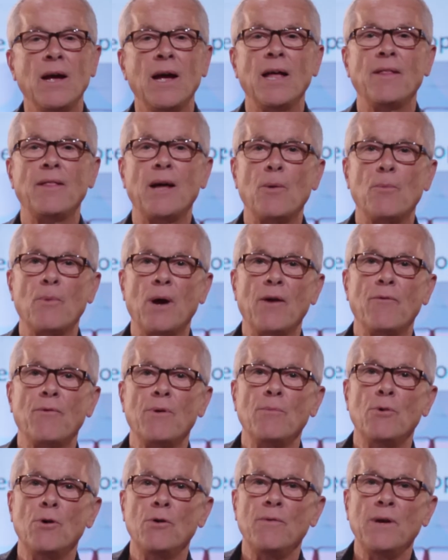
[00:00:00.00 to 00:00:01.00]
And that way
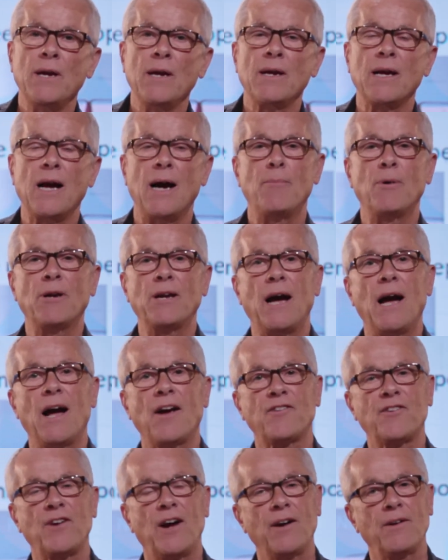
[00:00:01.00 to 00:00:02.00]
removing carbon
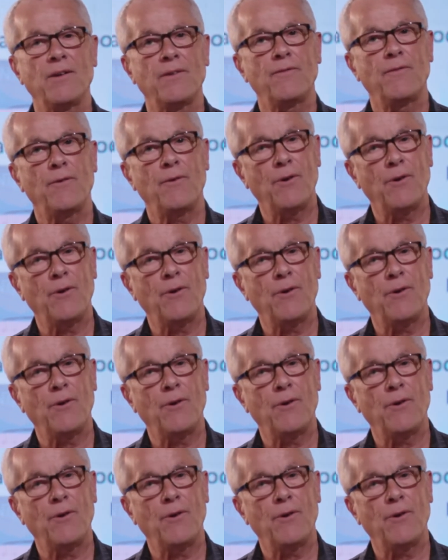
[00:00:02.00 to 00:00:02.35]
dioxide